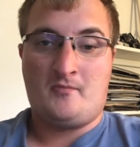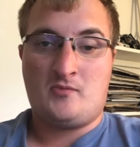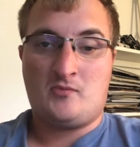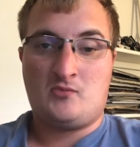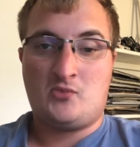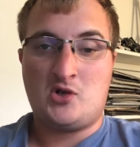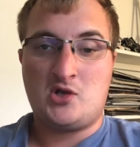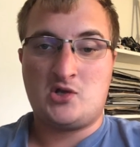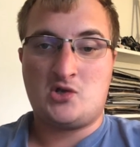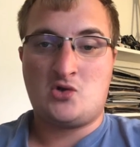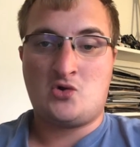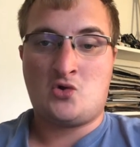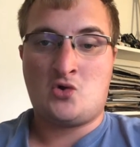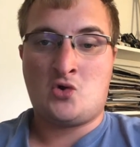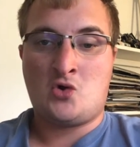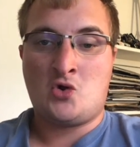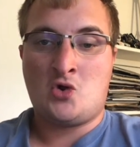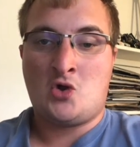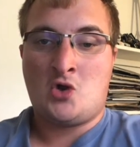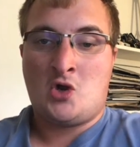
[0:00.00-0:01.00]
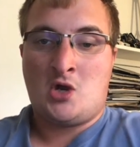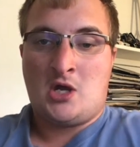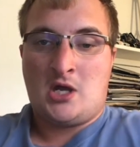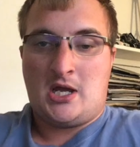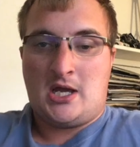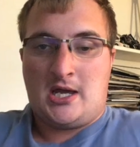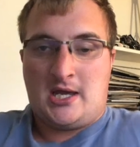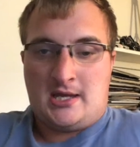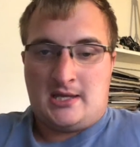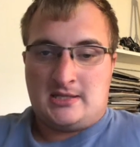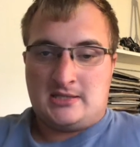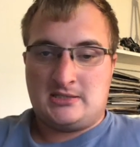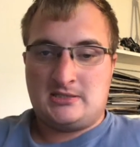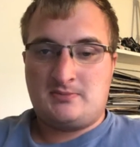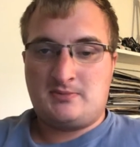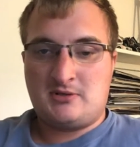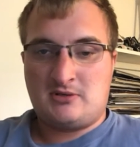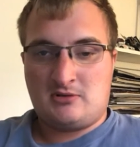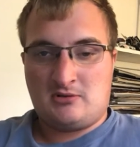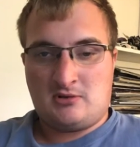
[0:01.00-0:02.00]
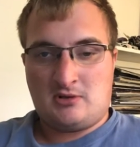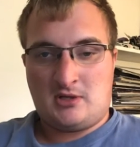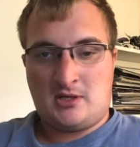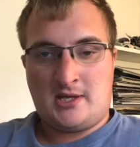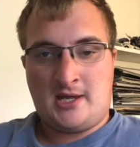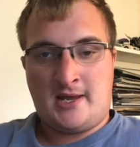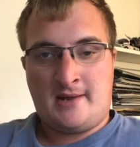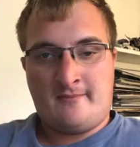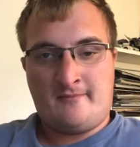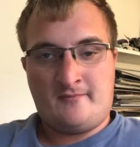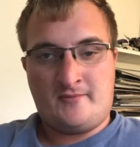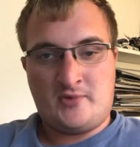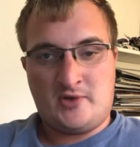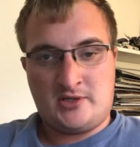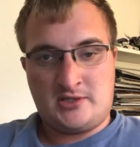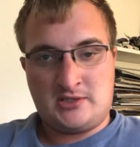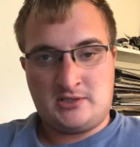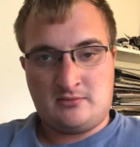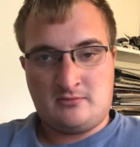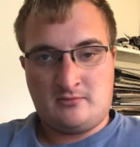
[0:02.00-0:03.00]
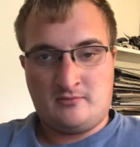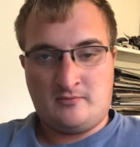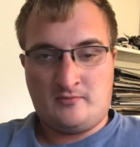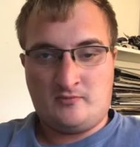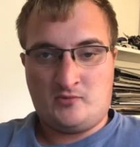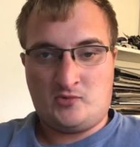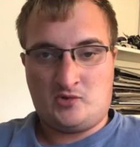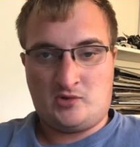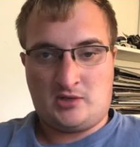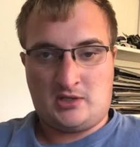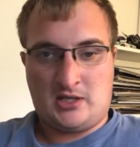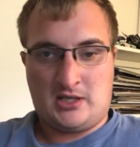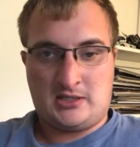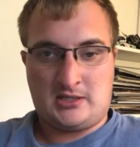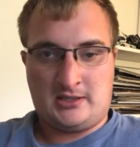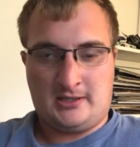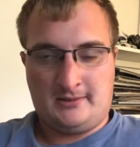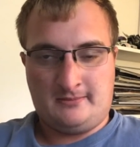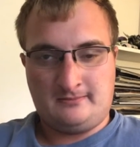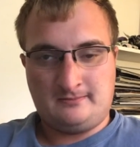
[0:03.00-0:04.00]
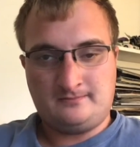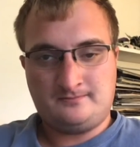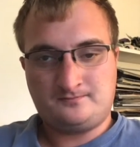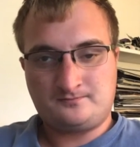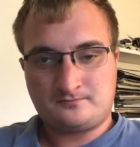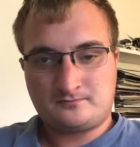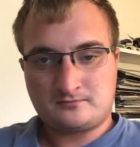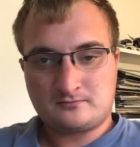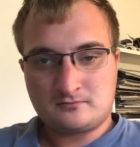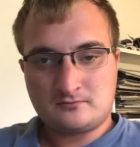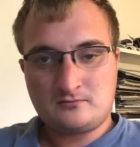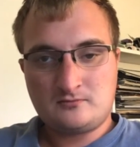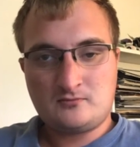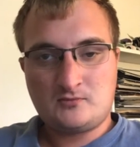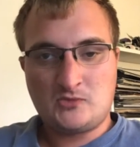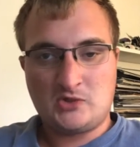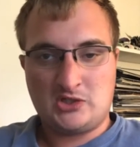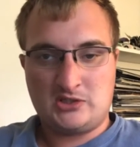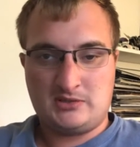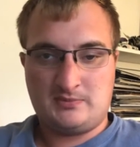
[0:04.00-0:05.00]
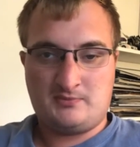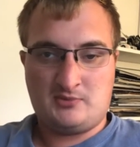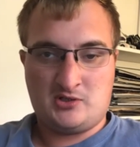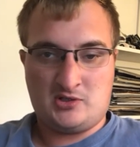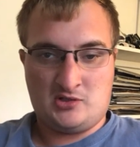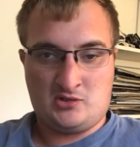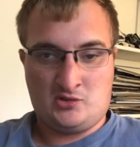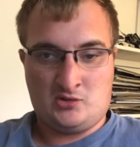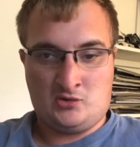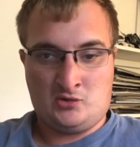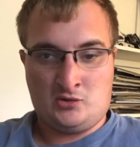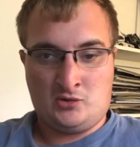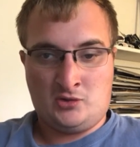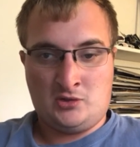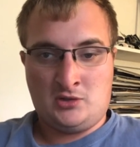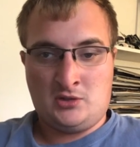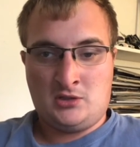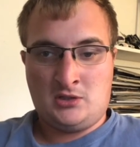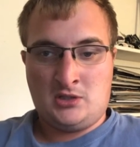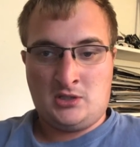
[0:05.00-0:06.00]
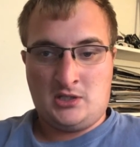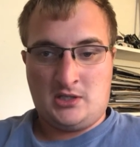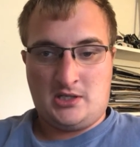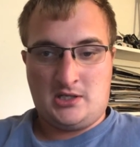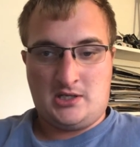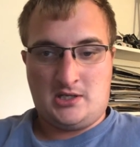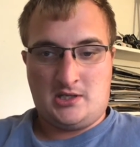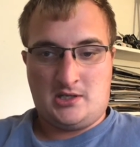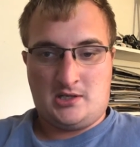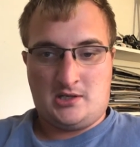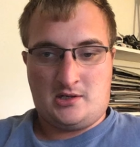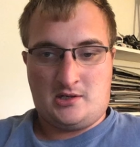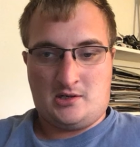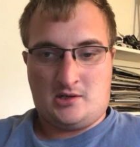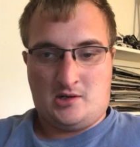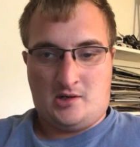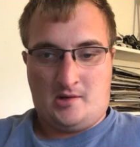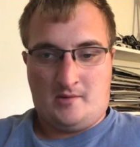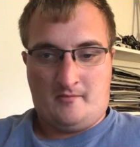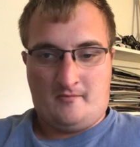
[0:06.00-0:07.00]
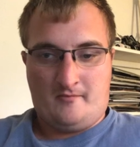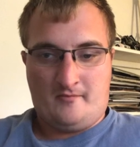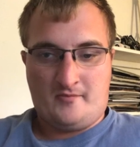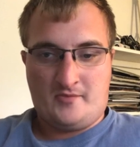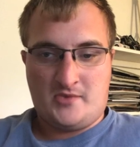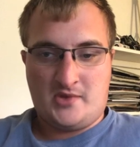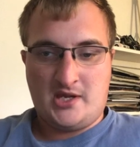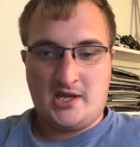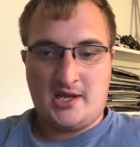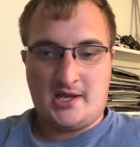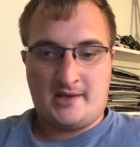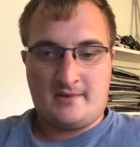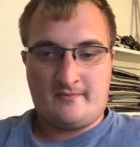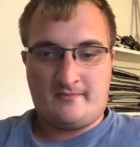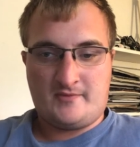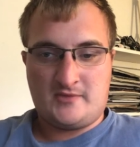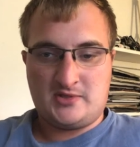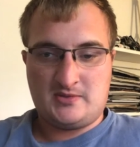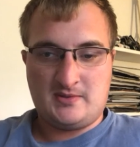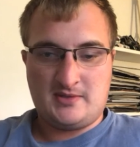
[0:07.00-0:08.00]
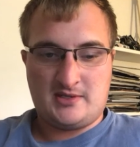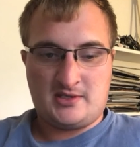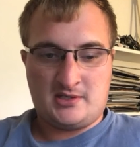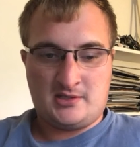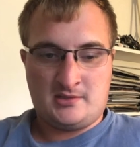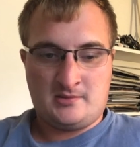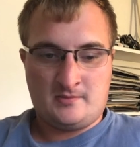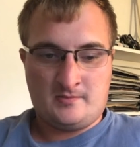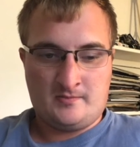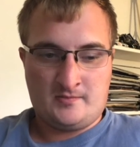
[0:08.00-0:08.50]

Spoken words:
Pretty cool, and speaking of like that, that's really like that, it's pretty cool, and yeah, it's pretty good.